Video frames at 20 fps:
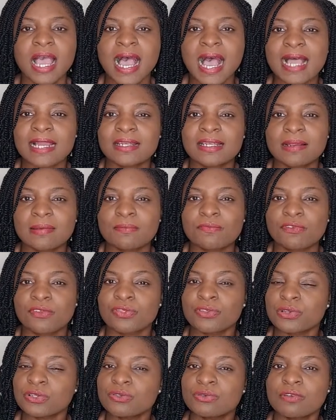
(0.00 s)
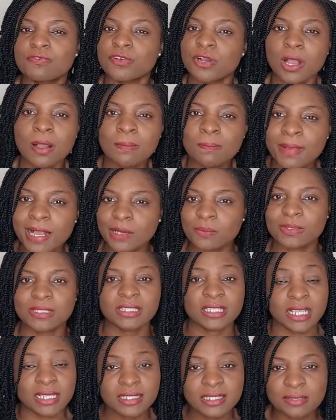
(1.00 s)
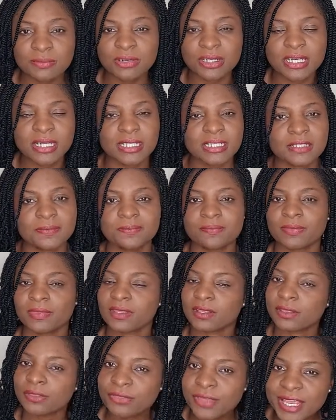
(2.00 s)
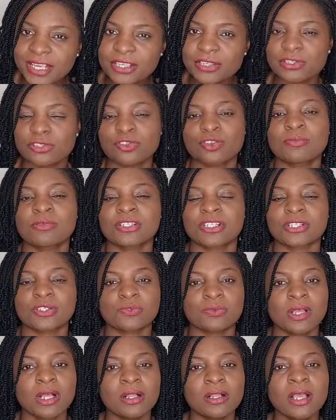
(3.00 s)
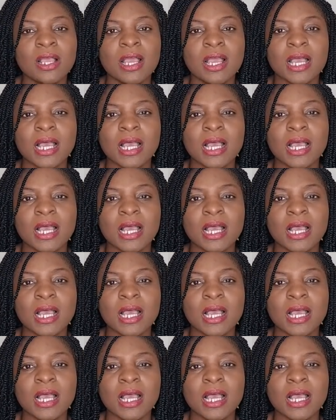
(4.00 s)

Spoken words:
and for those who have come back with testimonies, thank you so much as well.